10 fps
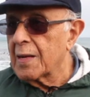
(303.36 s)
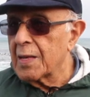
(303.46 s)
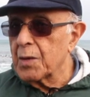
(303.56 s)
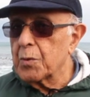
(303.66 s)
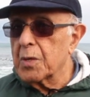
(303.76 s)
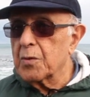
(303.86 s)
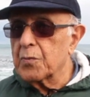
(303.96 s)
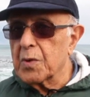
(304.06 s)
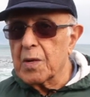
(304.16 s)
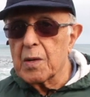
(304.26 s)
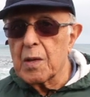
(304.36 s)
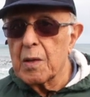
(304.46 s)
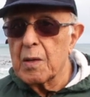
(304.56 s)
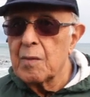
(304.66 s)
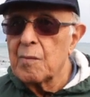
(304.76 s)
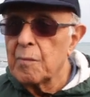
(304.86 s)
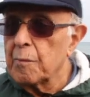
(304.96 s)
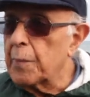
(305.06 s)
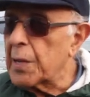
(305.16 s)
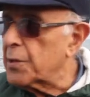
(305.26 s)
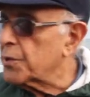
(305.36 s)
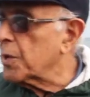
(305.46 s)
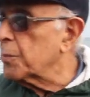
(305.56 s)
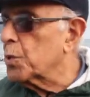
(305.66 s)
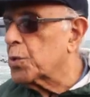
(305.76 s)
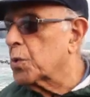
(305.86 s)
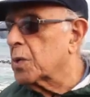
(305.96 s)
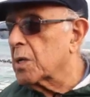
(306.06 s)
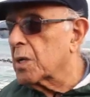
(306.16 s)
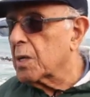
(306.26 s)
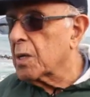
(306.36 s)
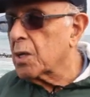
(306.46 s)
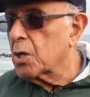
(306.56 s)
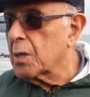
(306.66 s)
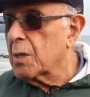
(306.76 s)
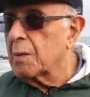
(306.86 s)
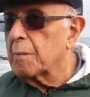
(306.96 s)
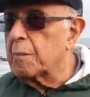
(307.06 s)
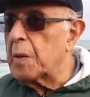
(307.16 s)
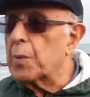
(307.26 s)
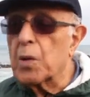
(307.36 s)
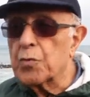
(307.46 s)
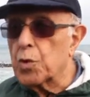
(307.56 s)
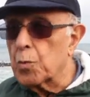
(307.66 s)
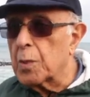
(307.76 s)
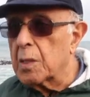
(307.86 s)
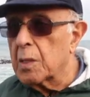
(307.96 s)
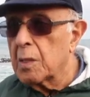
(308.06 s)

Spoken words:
tiny cells, And you want to know how did I spend 18 years of my life